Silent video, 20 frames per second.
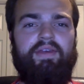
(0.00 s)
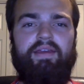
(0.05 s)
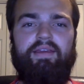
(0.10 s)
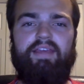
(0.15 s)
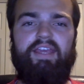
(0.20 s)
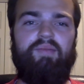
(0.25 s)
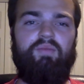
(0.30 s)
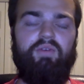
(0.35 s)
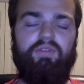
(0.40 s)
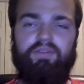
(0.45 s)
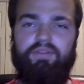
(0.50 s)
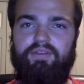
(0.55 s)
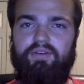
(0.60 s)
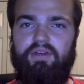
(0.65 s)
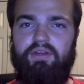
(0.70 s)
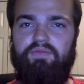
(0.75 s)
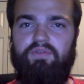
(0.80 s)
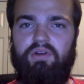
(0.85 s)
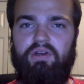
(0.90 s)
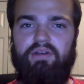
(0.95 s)
that came with a
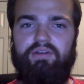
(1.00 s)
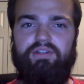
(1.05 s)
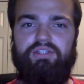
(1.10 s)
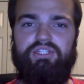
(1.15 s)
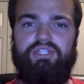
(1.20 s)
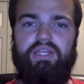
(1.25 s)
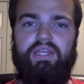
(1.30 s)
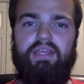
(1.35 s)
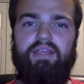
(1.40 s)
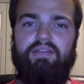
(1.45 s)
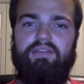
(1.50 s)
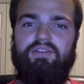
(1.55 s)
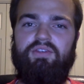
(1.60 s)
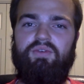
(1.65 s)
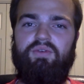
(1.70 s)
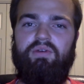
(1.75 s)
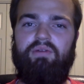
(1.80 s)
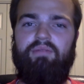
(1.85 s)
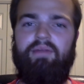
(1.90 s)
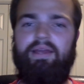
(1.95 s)
3400G
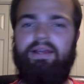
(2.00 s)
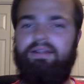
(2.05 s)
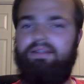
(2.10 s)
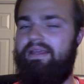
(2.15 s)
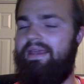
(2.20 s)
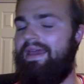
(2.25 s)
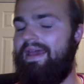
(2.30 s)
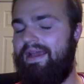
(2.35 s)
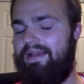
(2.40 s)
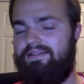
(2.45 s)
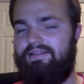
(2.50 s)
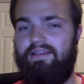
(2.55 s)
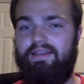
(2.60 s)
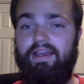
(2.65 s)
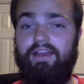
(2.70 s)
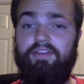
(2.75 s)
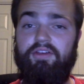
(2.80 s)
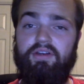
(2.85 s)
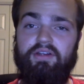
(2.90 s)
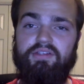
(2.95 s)
to a mildly hacked
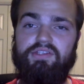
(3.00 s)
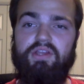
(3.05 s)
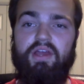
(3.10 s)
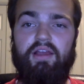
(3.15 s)
together